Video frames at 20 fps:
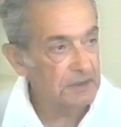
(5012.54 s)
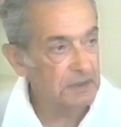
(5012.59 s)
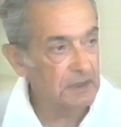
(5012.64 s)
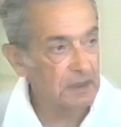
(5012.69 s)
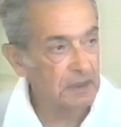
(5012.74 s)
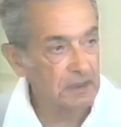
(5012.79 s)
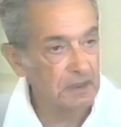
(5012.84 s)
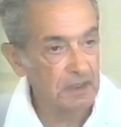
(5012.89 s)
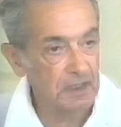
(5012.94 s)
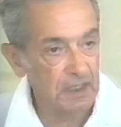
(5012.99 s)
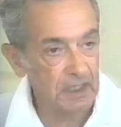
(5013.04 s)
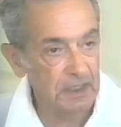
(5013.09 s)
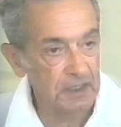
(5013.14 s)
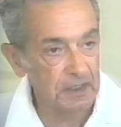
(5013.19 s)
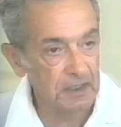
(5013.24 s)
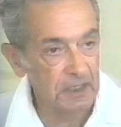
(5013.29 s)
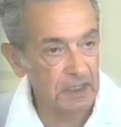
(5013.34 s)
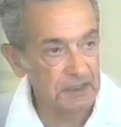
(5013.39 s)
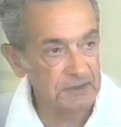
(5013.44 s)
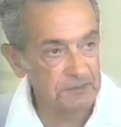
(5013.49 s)
Yeah,
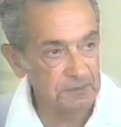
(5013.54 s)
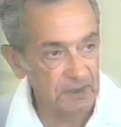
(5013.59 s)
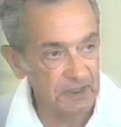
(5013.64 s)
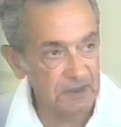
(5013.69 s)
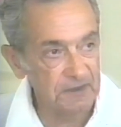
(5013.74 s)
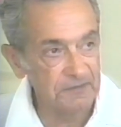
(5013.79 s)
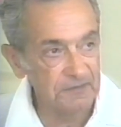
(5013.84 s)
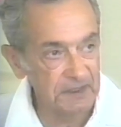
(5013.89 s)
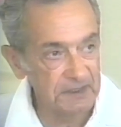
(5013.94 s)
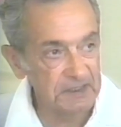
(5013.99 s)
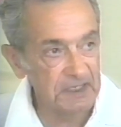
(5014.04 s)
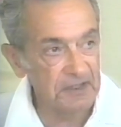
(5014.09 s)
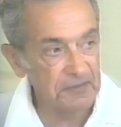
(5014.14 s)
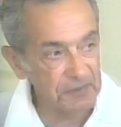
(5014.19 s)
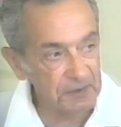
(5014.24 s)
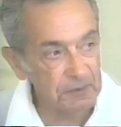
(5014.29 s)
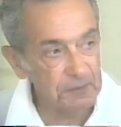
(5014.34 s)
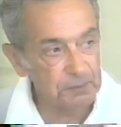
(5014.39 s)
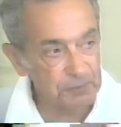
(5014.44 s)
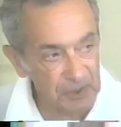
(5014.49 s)
as a matter of fact, I
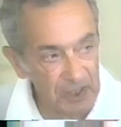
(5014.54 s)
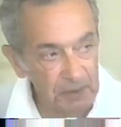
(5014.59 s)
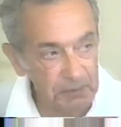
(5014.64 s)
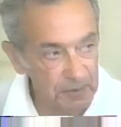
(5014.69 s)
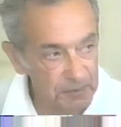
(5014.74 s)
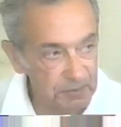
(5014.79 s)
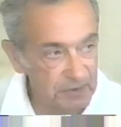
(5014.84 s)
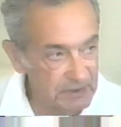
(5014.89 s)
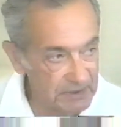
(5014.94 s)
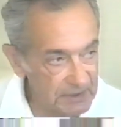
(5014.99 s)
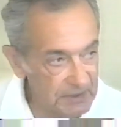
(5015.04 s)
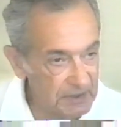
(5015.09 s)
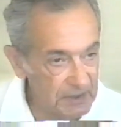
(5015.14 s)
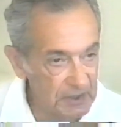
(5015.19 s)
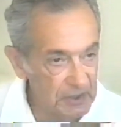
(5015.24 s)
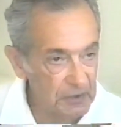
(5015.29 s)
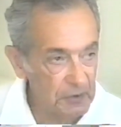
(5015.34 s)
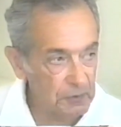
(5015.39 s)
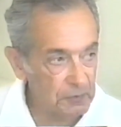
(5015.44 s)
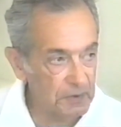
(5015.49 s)
think probably
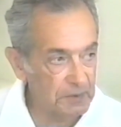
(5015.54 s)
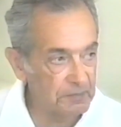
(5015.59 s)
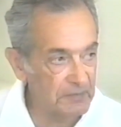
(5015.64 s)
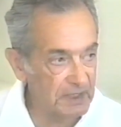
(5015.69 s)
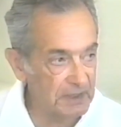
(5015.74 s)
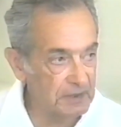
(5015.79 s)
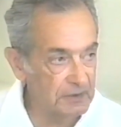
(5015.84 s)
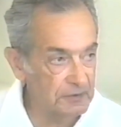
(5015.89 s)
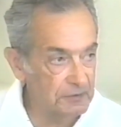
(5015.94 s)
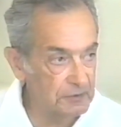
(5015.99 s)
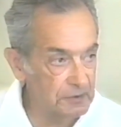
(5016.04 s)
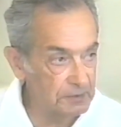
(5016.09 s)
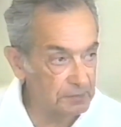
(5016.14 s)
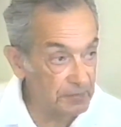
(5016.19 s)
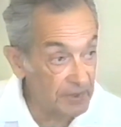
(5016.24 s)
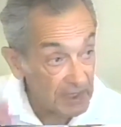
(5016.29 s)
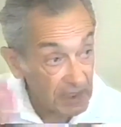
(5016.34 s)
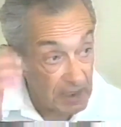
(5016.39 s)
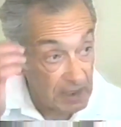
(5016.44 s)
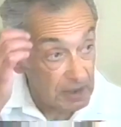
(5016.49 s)
we made a
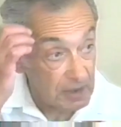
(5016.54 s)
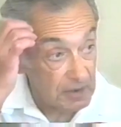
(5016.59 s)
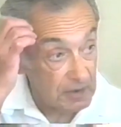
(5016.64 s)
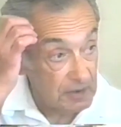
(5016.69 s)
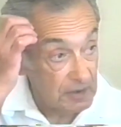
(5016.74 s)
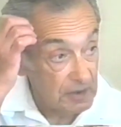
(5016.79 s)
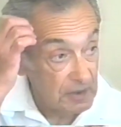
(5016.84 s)
good pair,